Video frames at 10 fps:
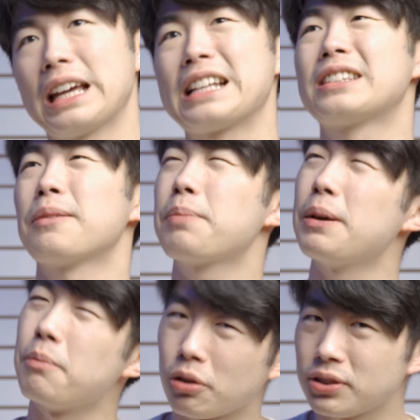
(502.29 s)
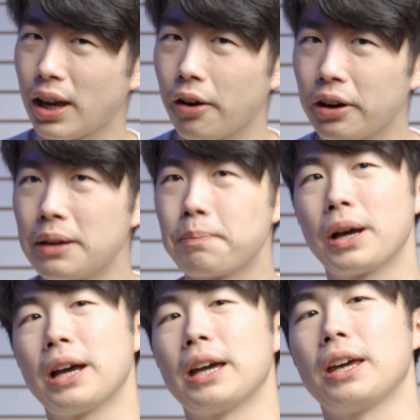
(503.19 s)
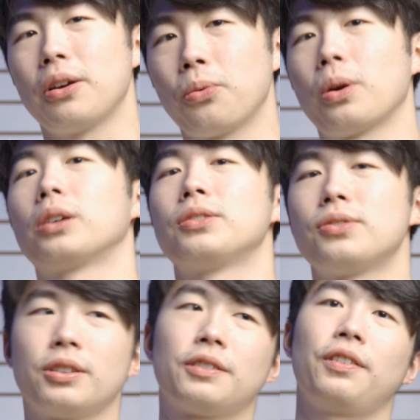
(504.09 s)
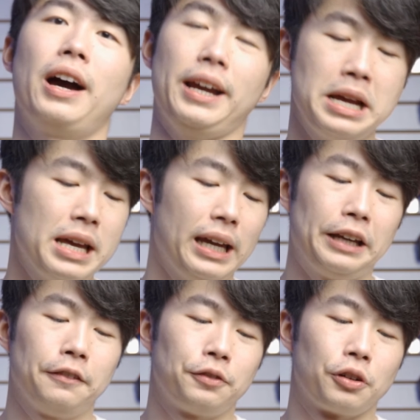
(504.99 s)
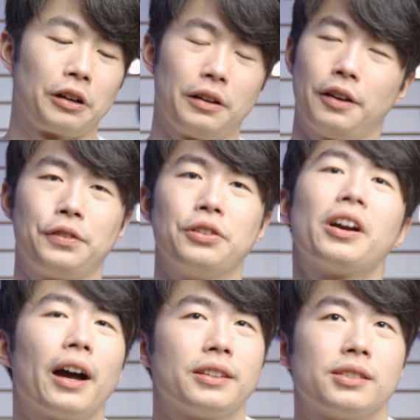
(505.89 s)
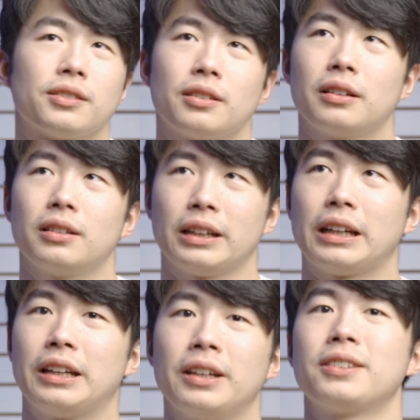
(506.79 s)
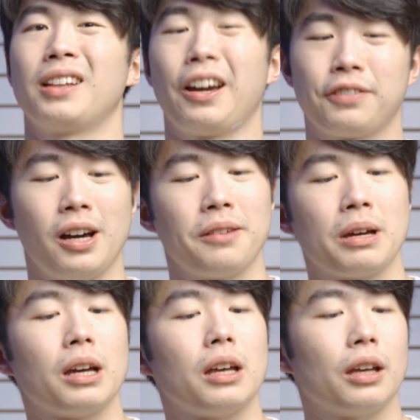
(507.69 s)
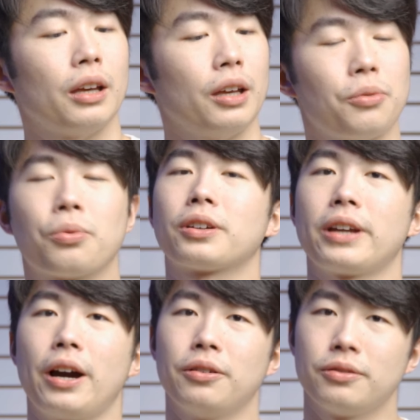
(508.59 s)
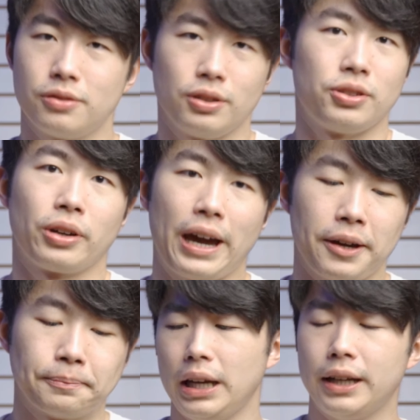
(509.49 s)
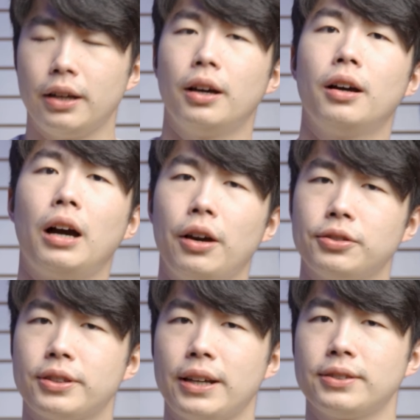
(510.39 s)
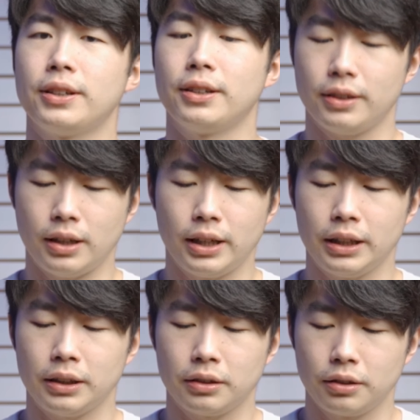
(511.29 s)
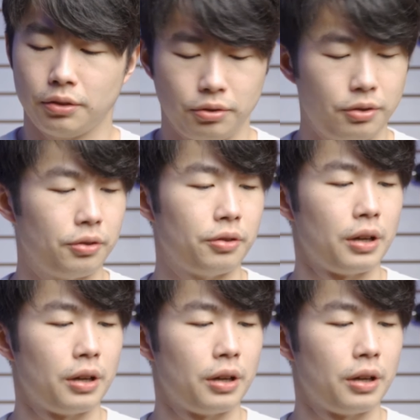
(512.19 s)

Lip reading: It's a bit more scary, but it works just fine. And for a few cuts, like in its lifetime, it worked out just okay. And I also tested cutting through